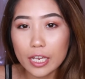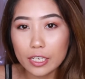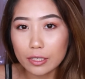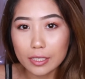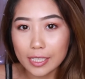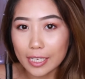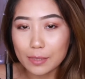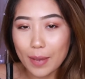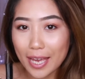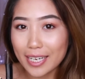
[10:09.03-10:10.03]
It looks
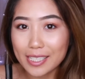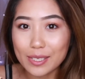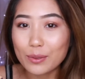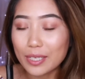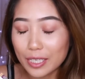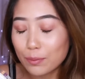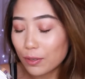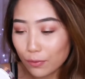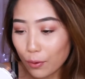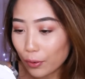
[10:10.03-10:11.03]
as bad as it did
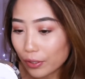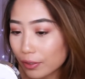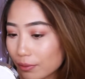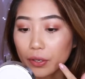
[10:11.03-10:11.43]
before.